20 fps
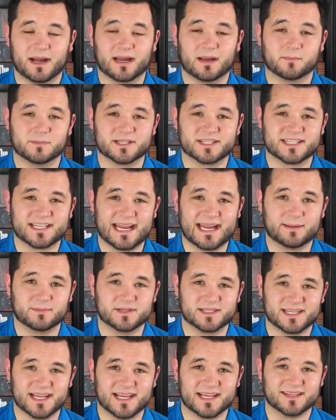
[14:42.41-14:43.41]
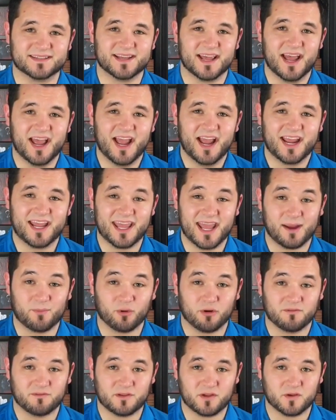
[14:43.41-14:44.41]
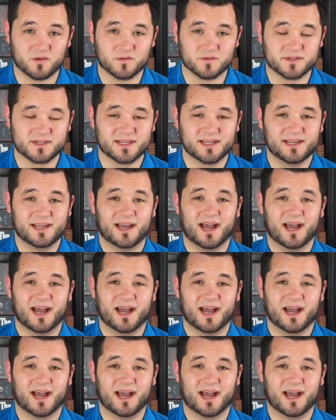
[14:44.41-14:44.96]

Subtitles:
I am Sam Says Game Reviews.